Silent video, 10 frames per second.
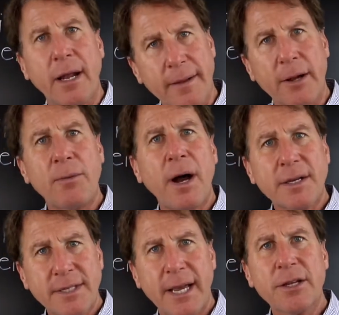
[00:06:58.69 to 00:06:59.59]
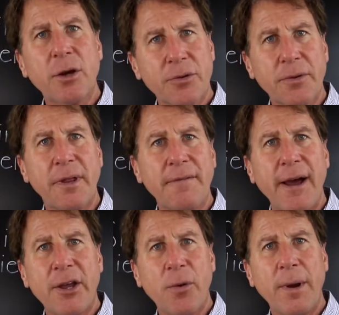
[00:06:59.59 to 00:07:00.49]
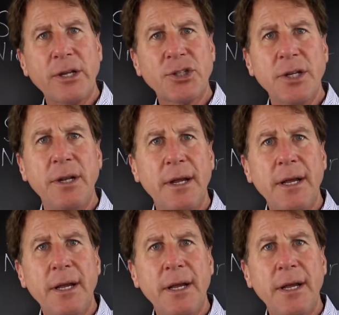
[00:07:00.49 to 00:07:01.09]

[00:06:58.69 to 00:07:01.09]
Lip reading: I let Roxanne go through the evaluation.